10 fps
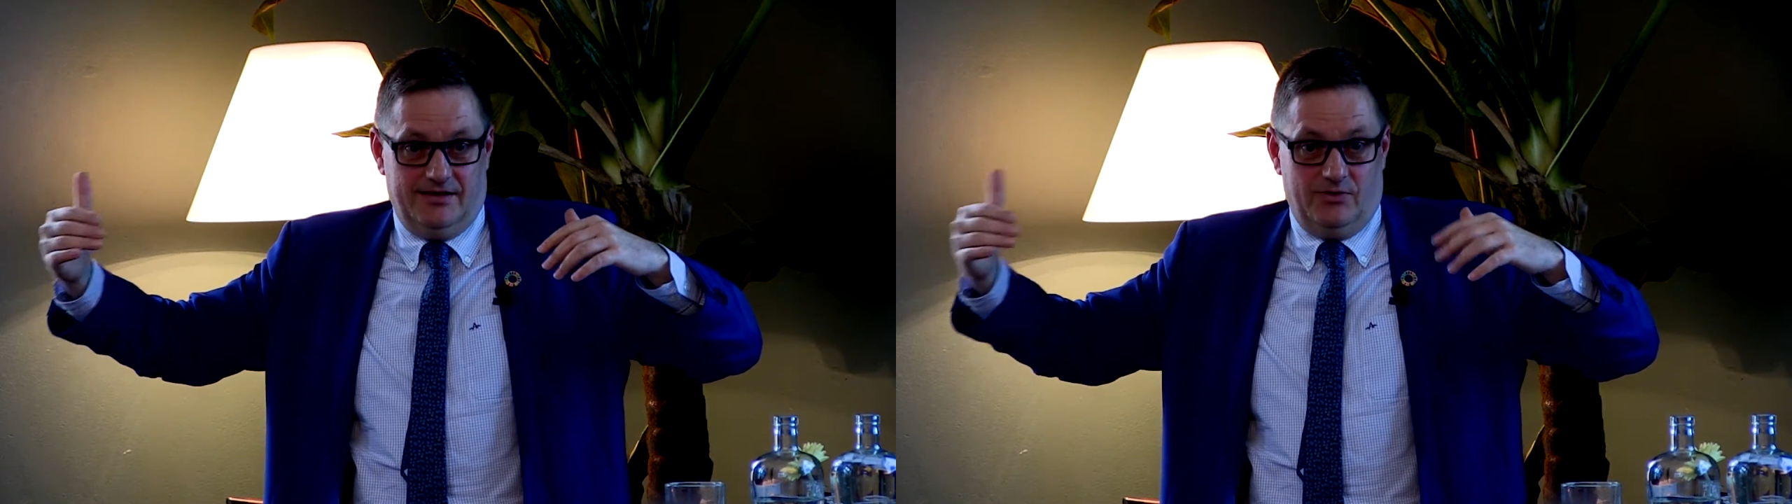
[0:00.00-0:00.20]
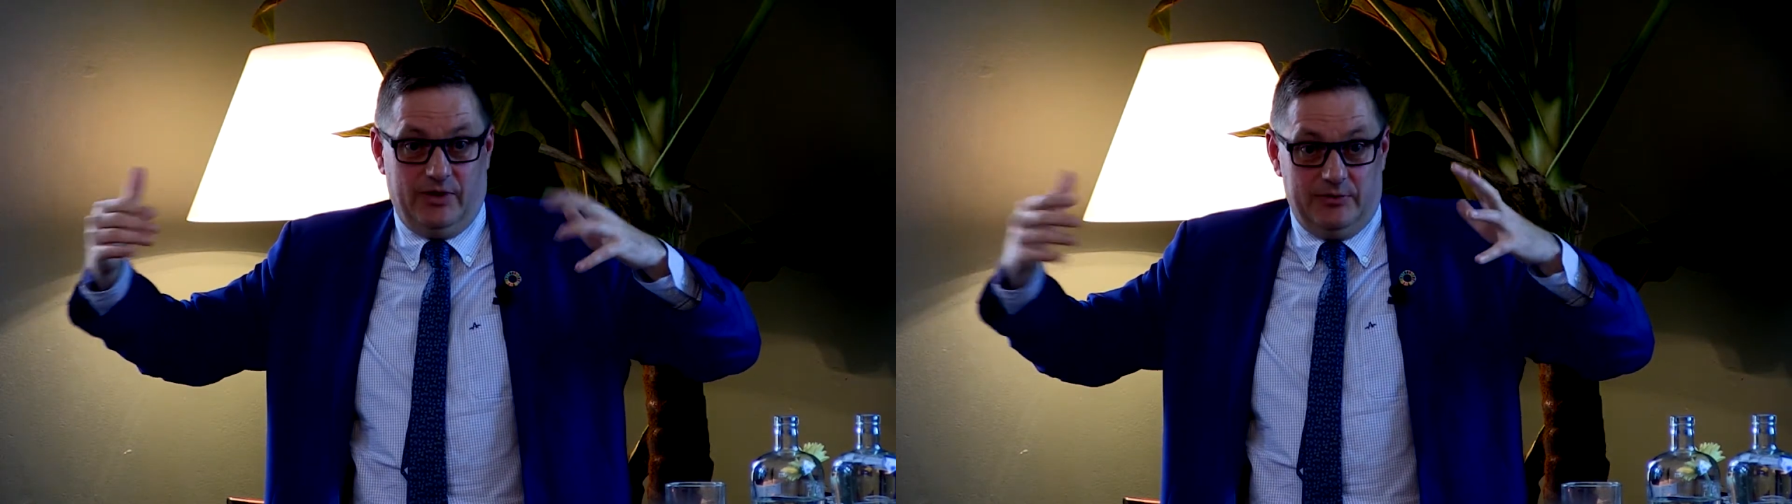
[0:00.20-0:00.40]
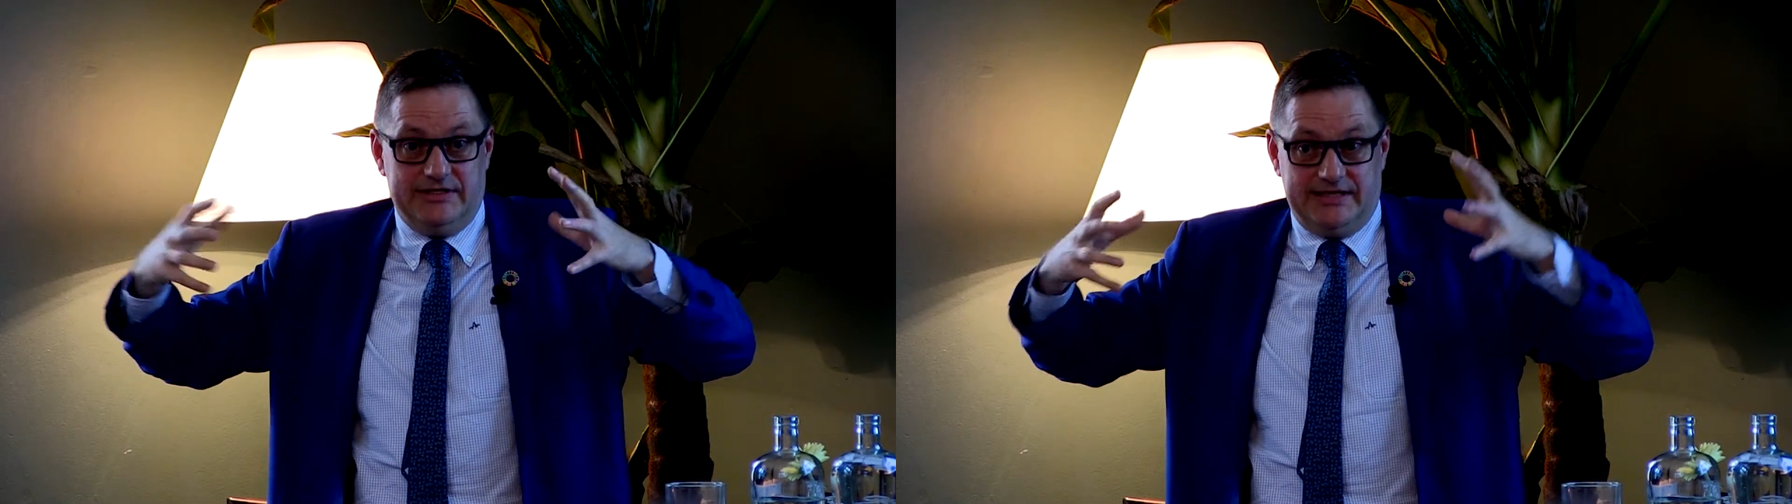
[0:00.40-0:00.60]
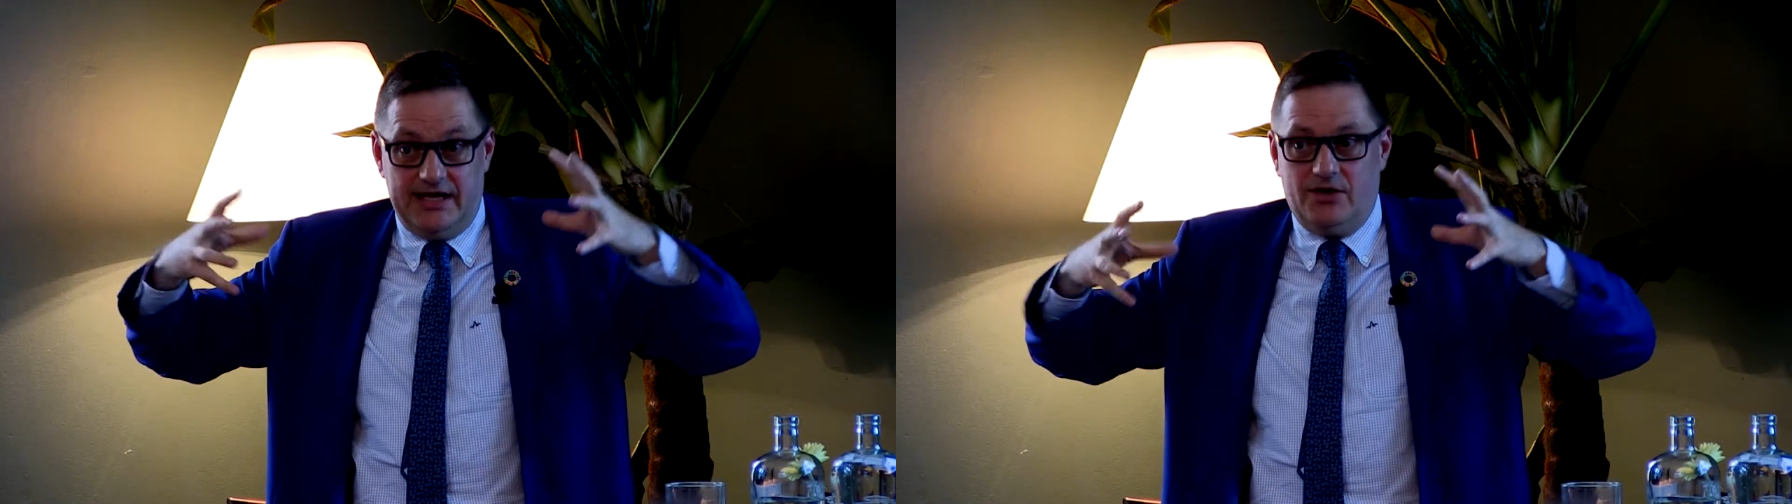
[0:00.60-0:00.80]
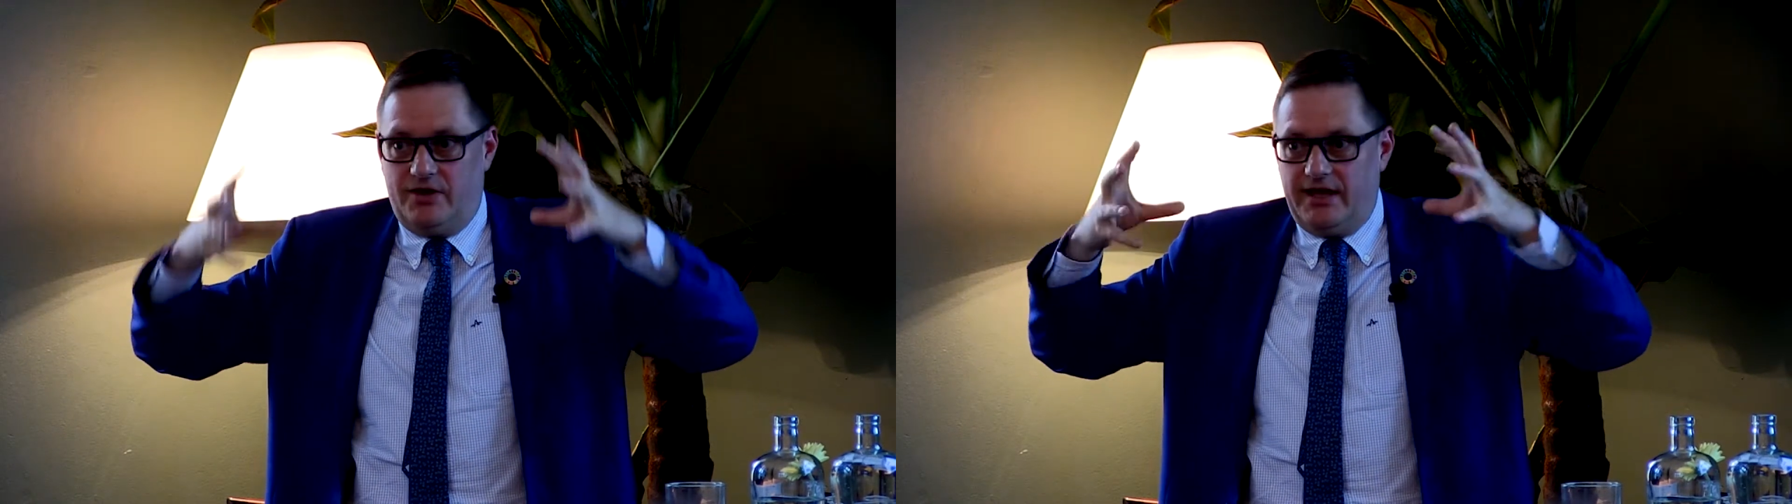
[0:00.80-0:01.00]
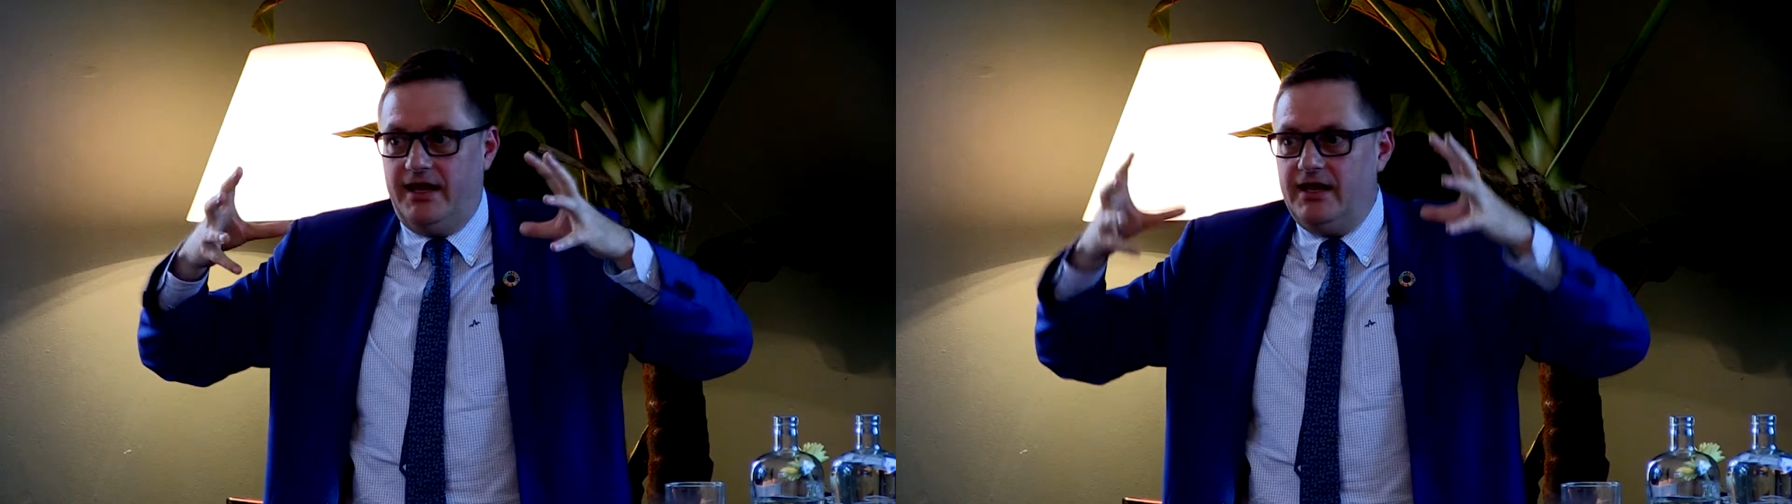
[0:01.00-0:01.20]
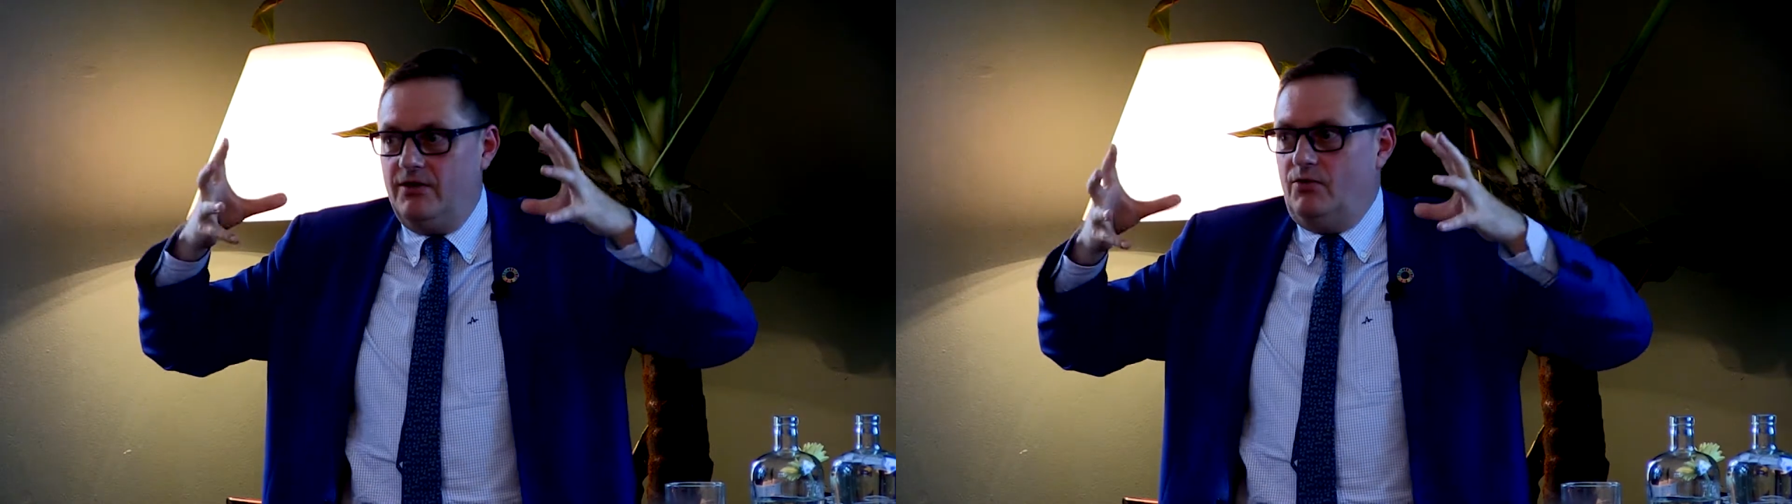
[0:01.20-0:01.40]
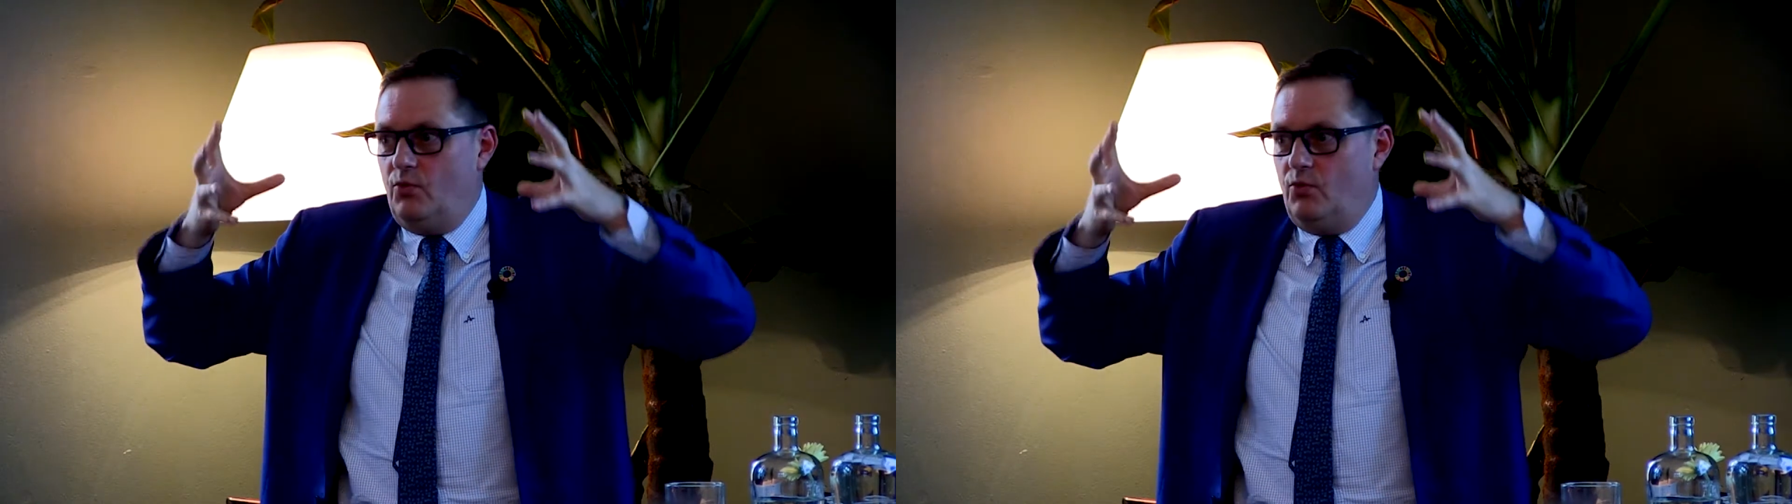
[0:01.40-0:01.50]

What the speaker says: where we say, okay,